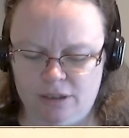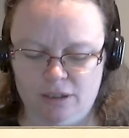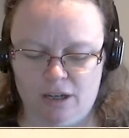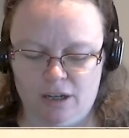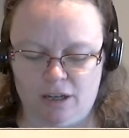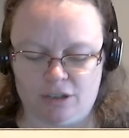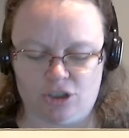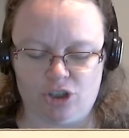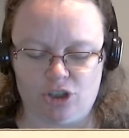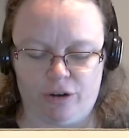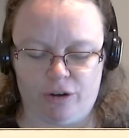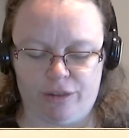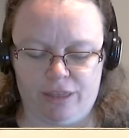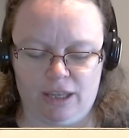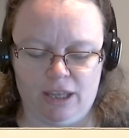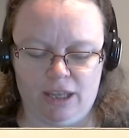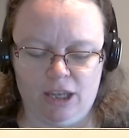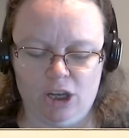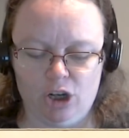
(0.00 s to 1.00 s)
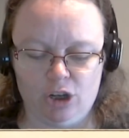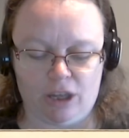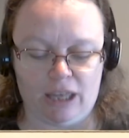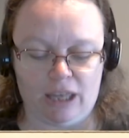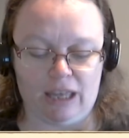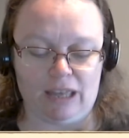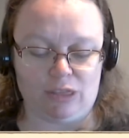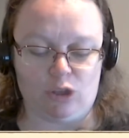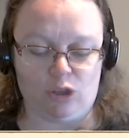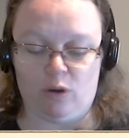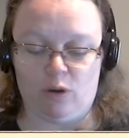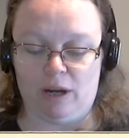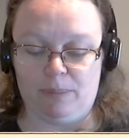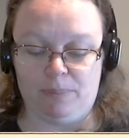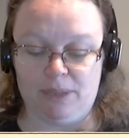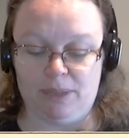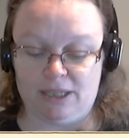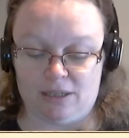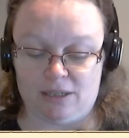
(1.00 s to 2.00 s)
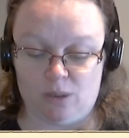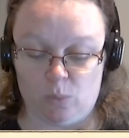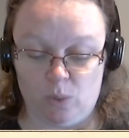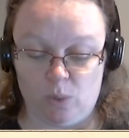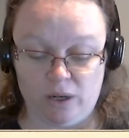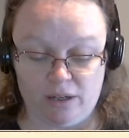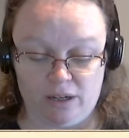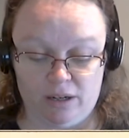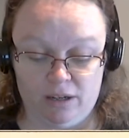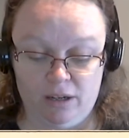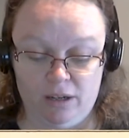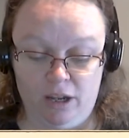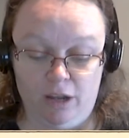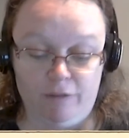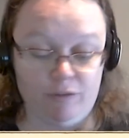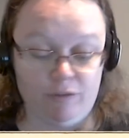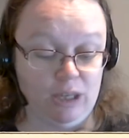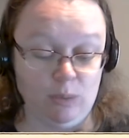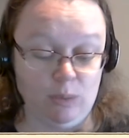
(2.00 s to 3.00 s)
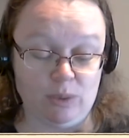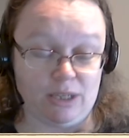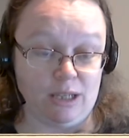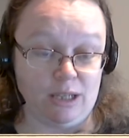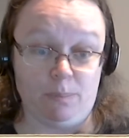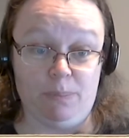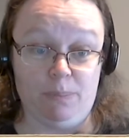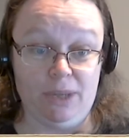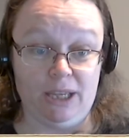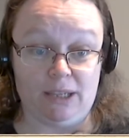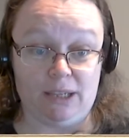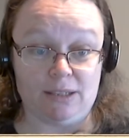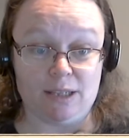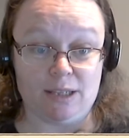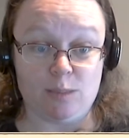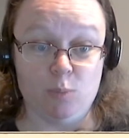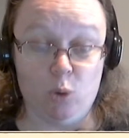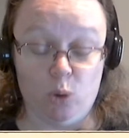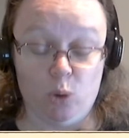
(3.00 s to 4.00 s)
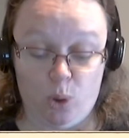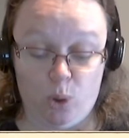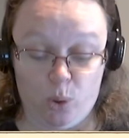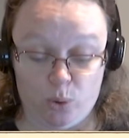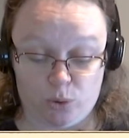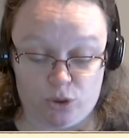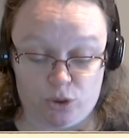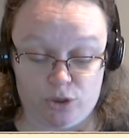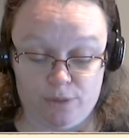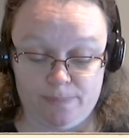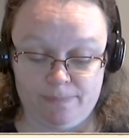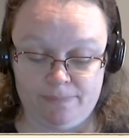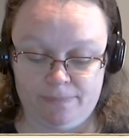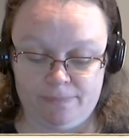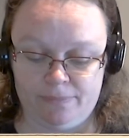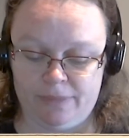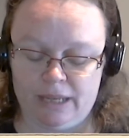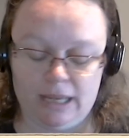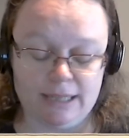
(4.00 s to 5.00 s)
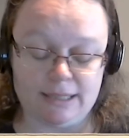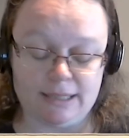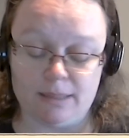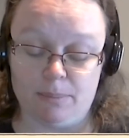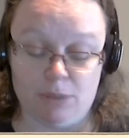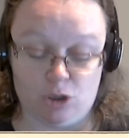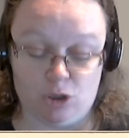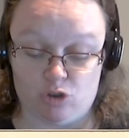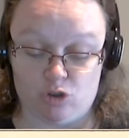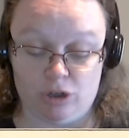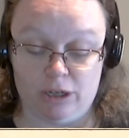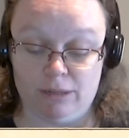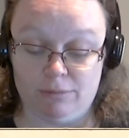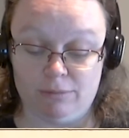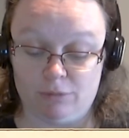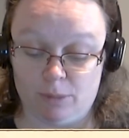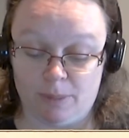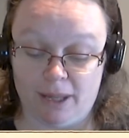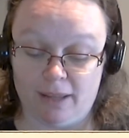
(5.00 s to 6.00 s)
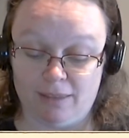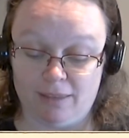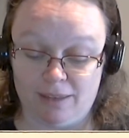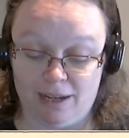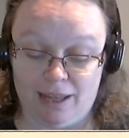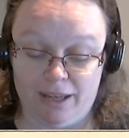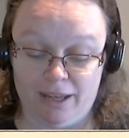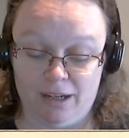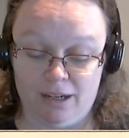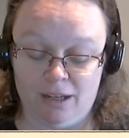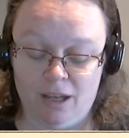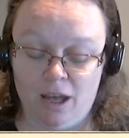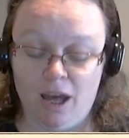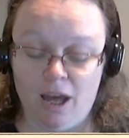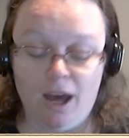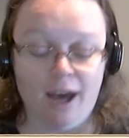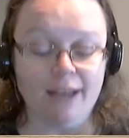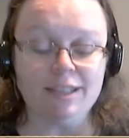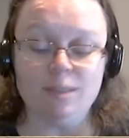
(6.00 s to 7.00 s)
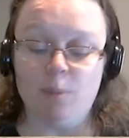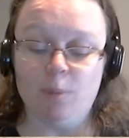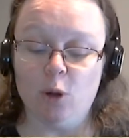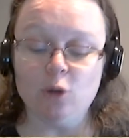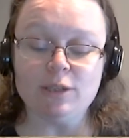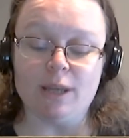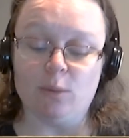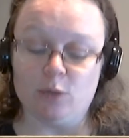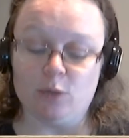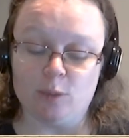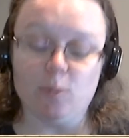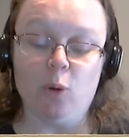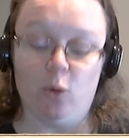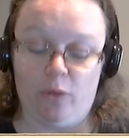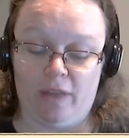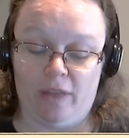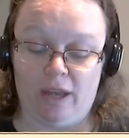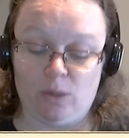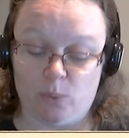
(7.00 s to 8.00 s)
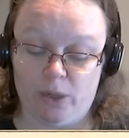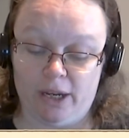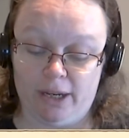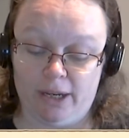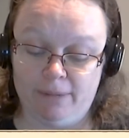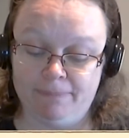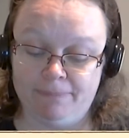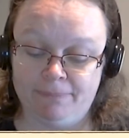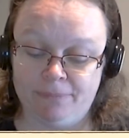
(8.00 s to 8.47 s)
Asked Dorothy, looking at the great beast in wonder, for he was as big as a small horse. It's a mystery, replied the lion. I suppose I was born that way.